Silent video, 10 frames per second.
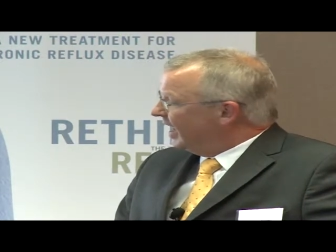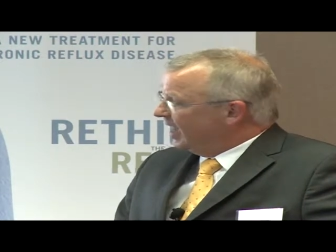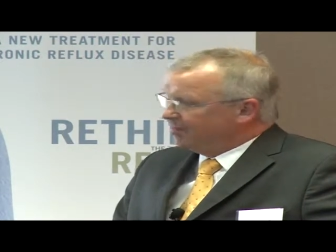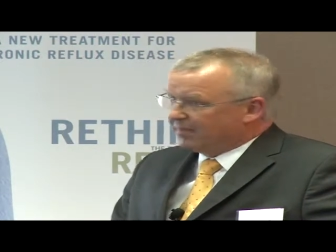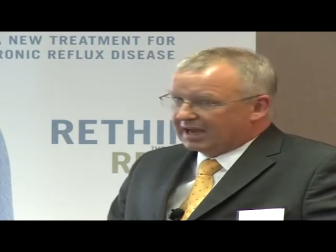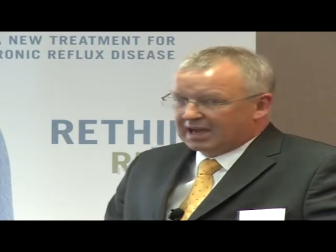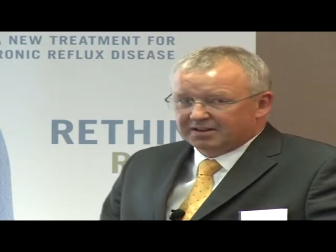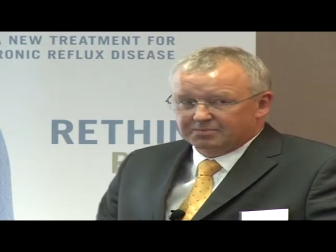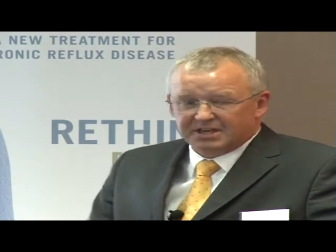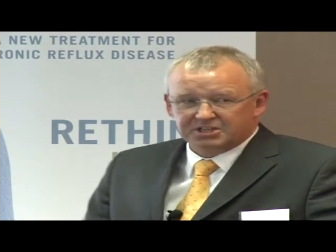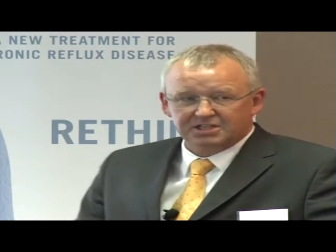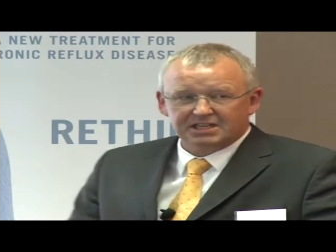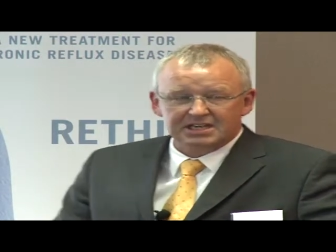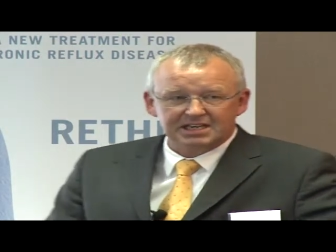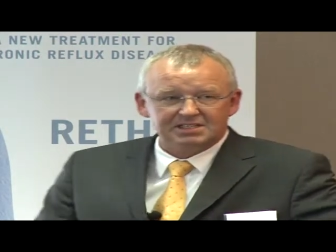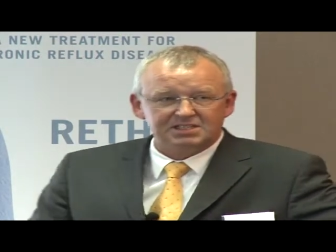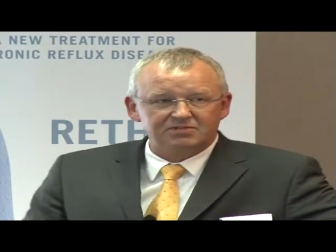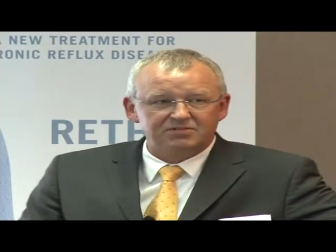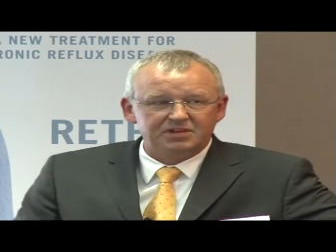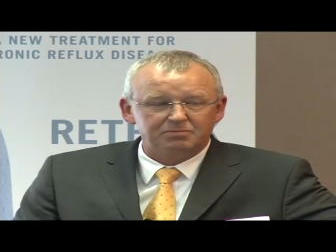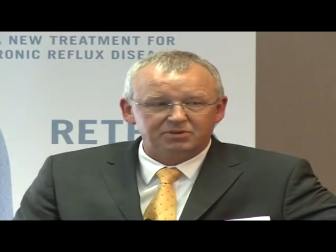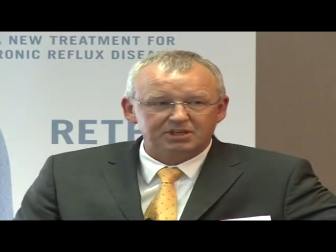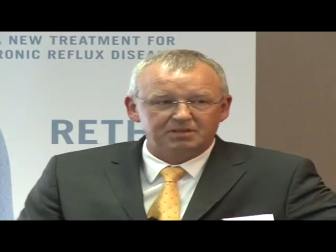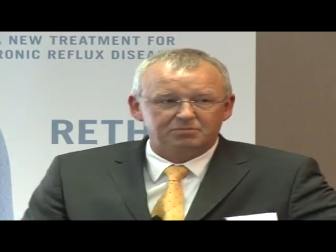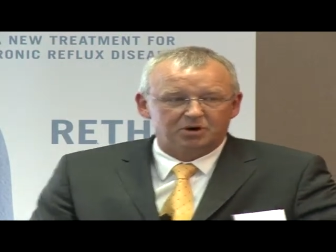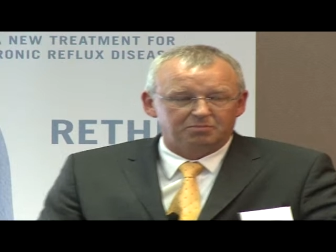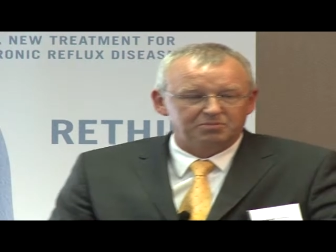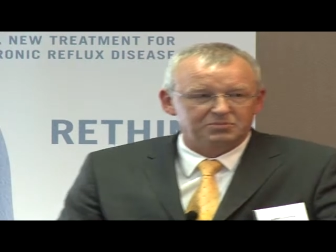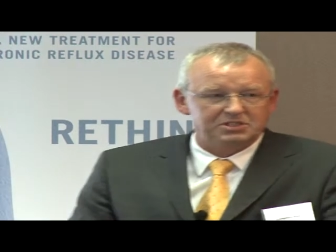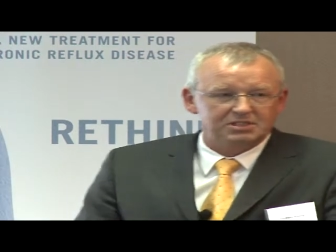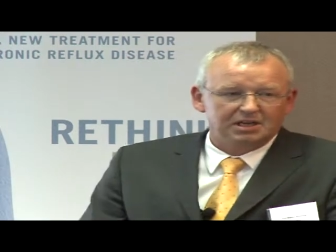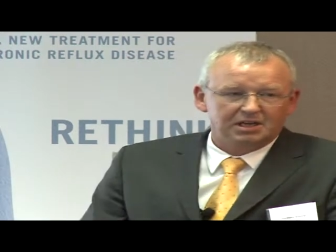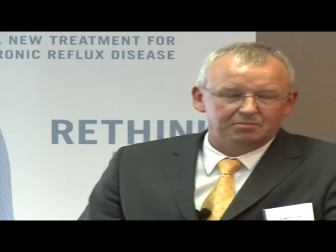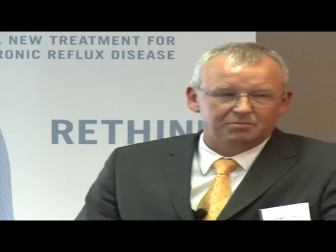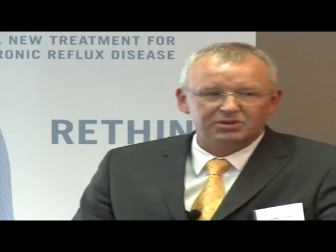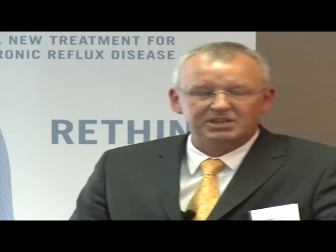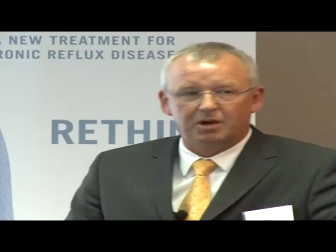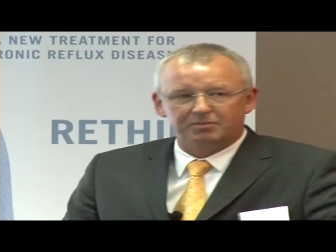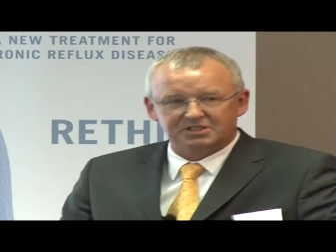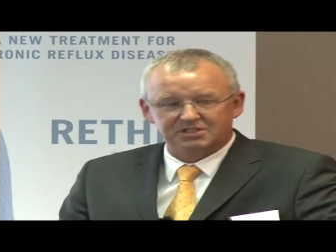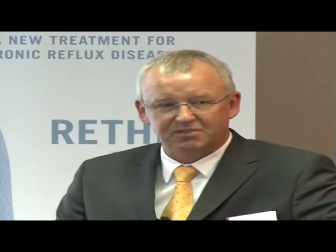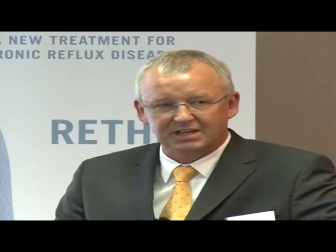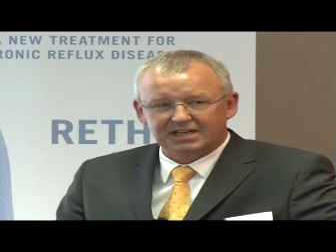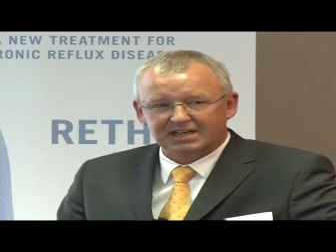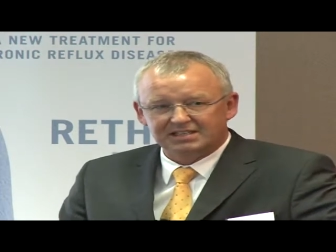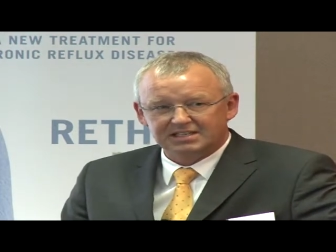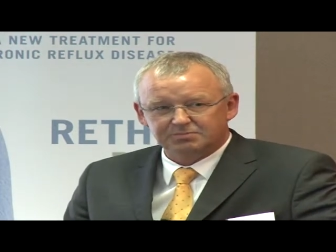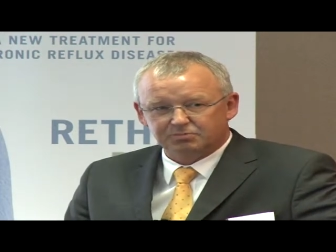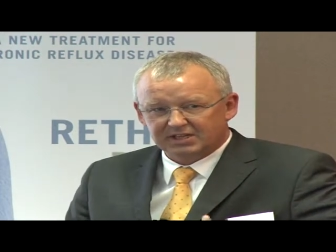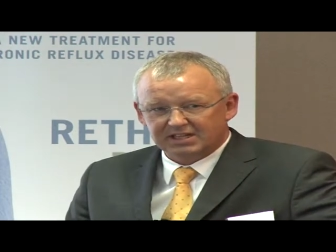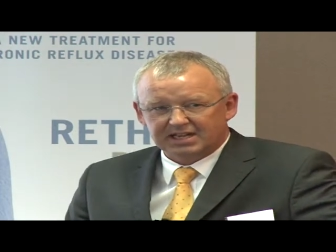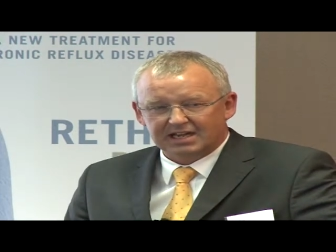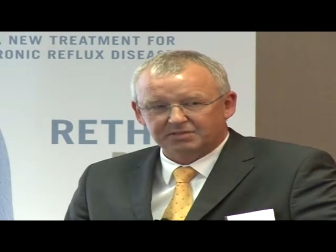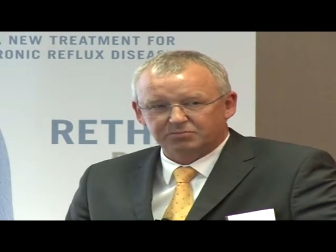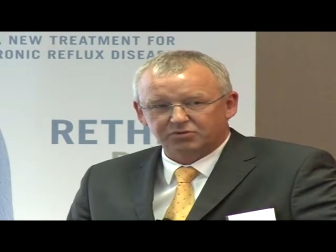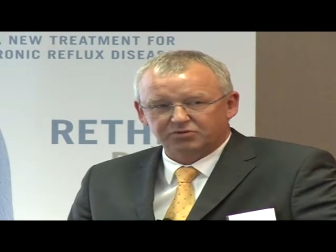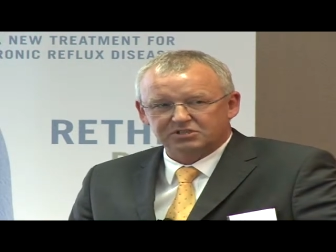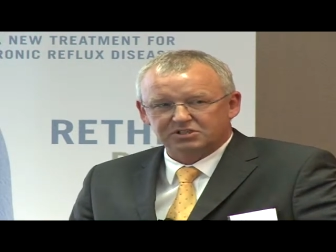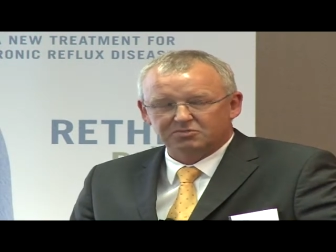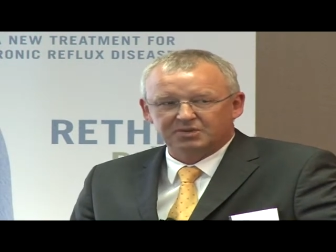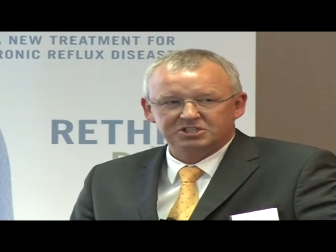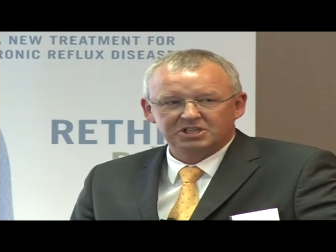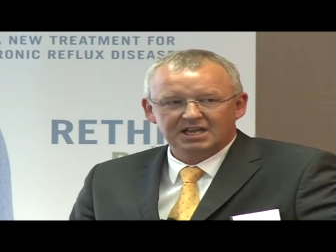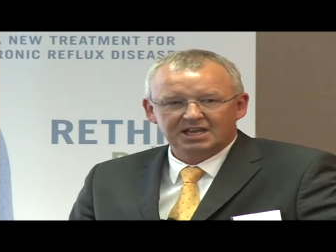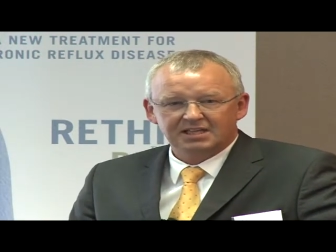Um, I had mentioned that he had severe breathing problems um, pre-operatively, and his breathing had improved so much